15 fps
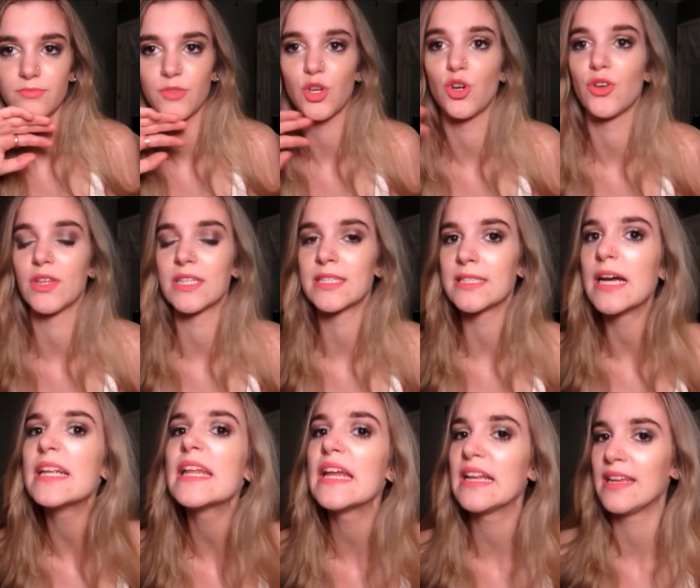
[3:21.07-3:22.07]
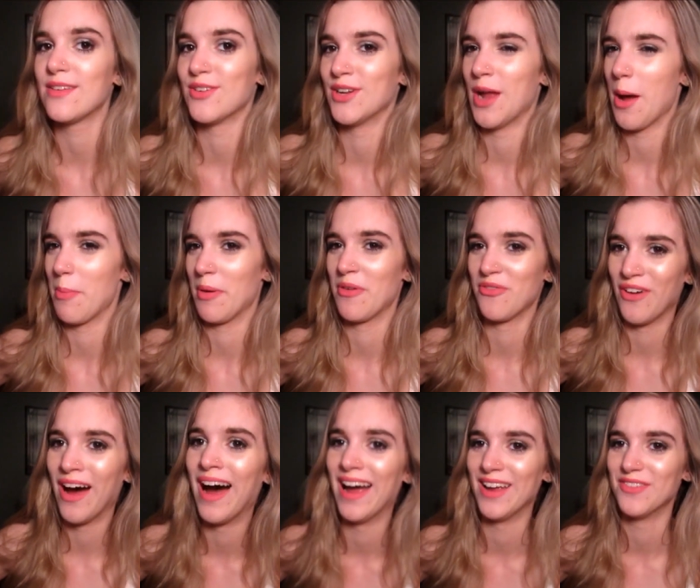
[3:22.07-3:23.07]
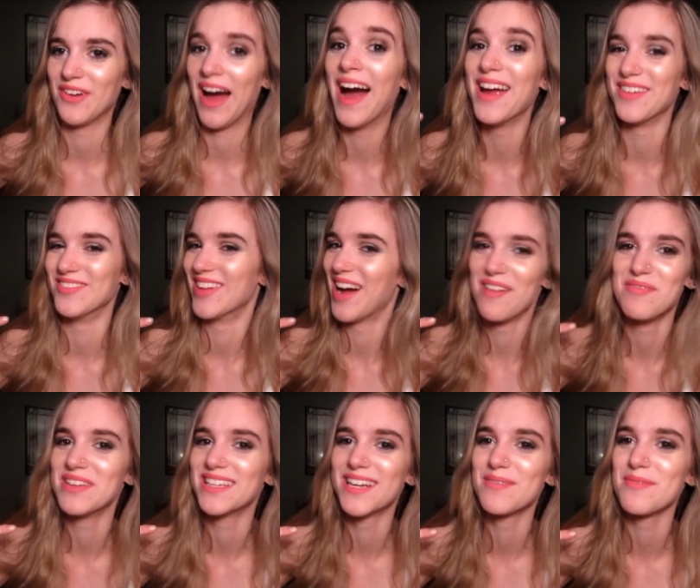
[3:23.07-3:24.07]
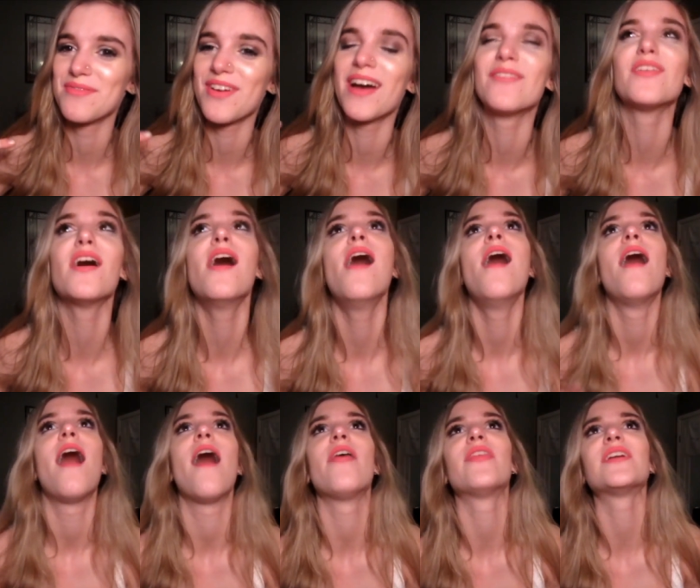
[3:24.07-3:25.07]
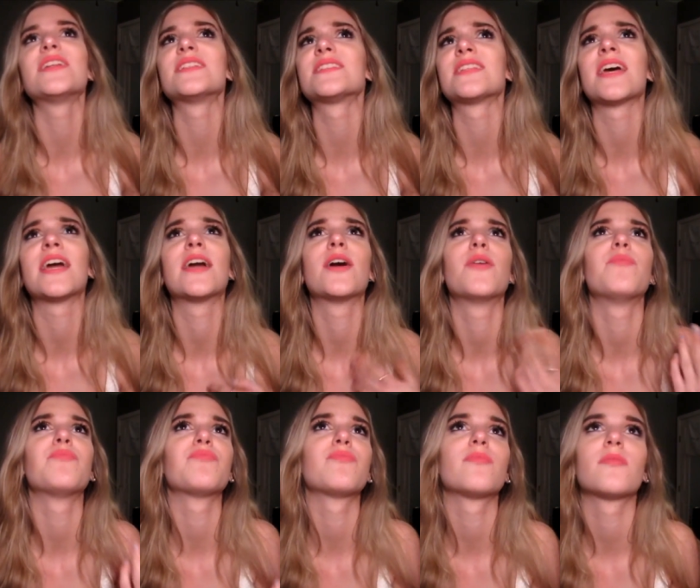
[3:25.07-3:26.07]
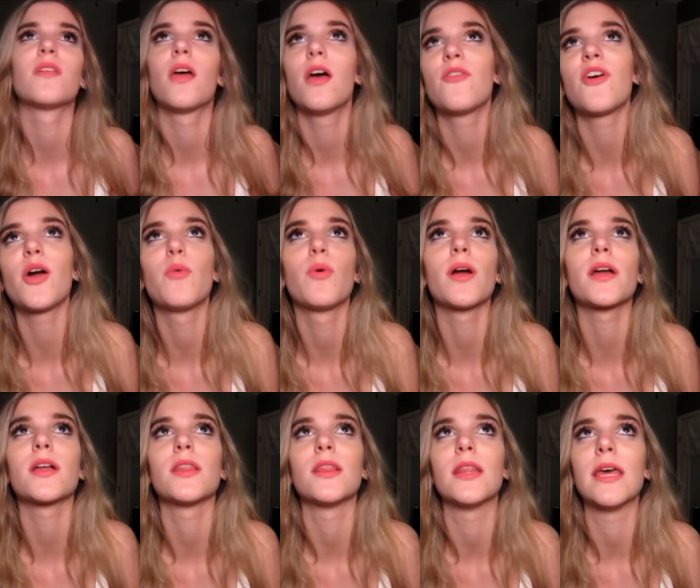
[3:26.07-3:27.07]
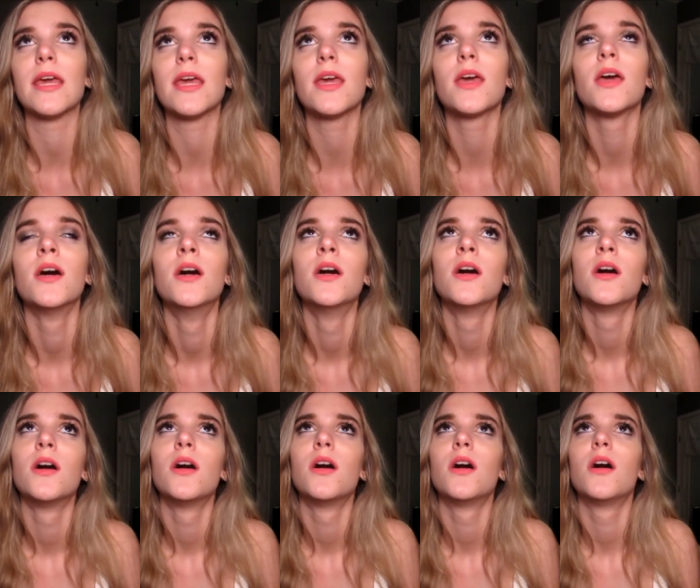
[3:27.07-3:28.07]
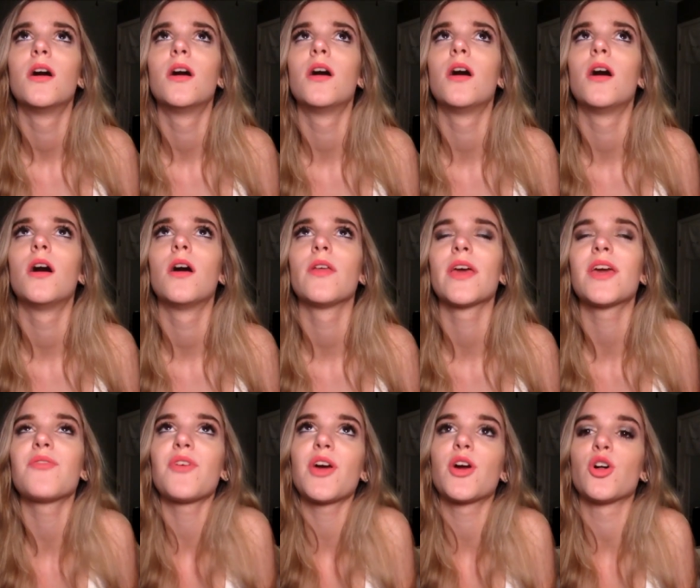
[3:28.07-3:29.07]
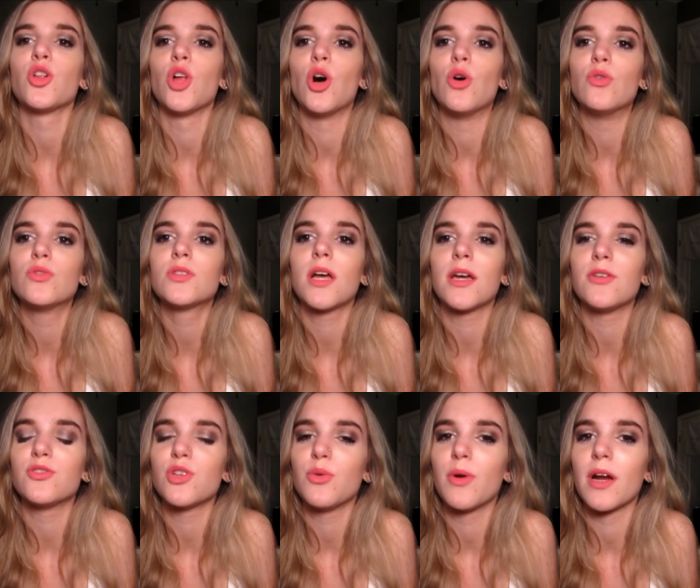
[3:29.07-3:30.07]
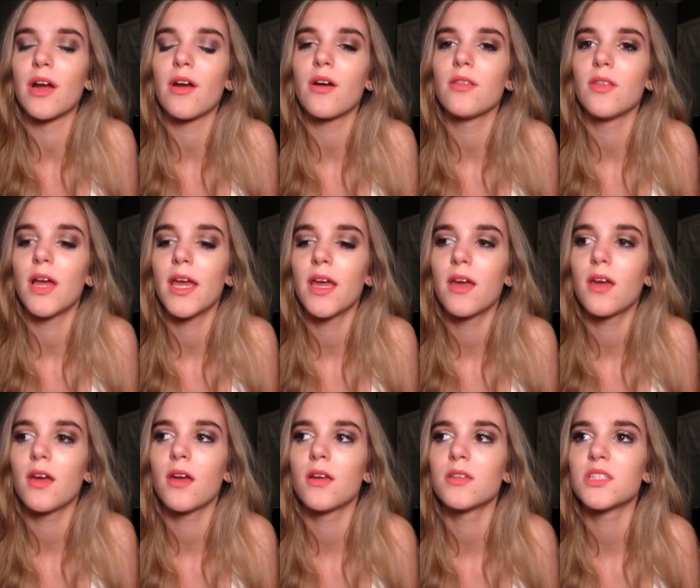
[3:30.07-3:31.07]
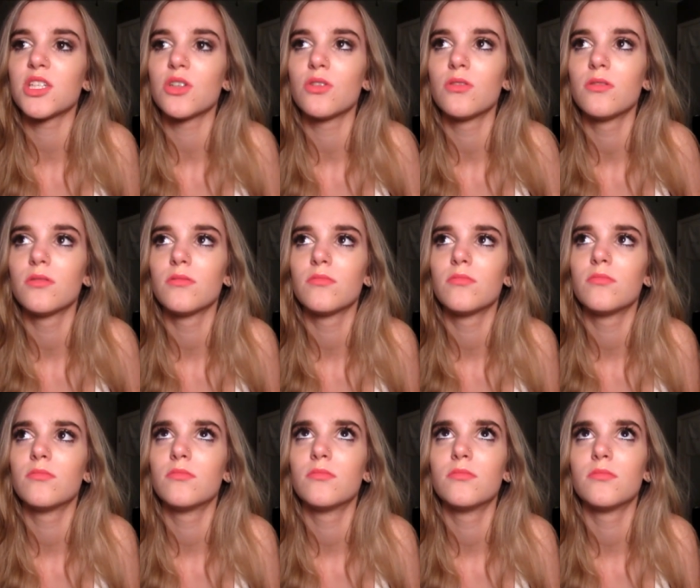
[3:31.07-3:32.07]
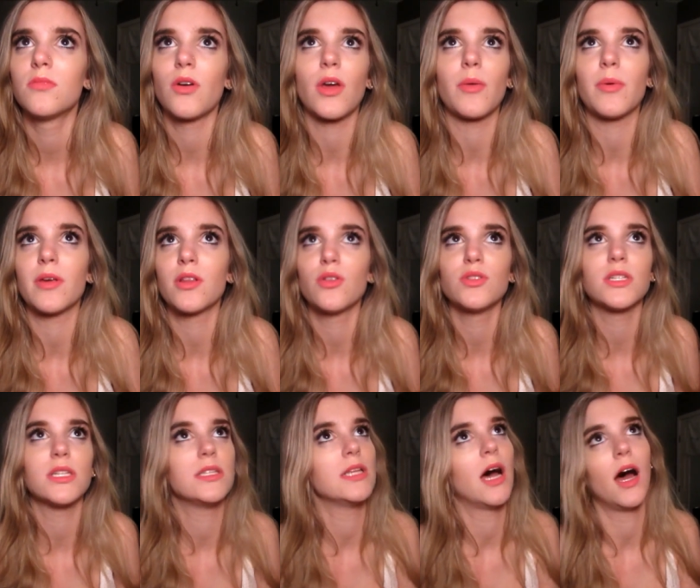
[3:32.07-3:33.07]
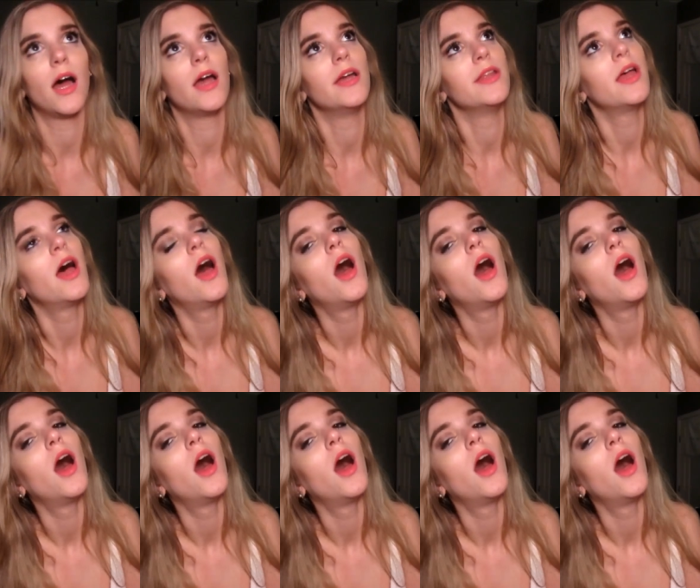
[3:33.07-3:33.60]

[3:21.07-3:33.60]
Girl, the sun ain't even up at five. I am not being up at five. And then it's like, if I work late, like if I close, I usually work like till, okay, we close at nine,